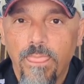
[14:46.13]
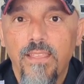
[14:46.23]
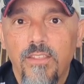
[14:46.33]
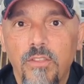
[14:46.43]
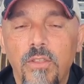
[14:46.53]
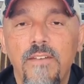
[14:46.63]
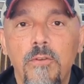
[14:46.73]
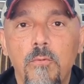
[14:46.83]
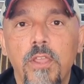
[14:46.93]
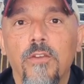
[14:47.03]
you have a
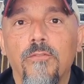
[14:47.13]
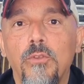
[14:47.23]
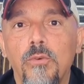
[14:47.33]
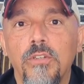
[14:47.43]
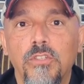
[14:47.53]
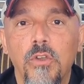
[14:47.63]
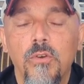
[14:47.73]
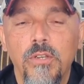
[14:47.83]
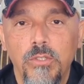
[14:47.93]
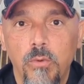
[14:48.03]
way of doing so
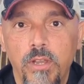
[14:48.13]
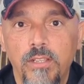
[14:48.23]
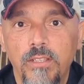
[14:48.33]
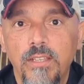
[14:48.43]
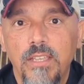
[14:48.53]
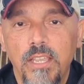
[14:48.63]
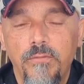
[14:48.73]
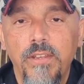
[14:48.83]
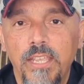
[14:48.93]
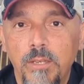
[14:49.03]
as well, if you
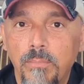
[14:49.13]
need be.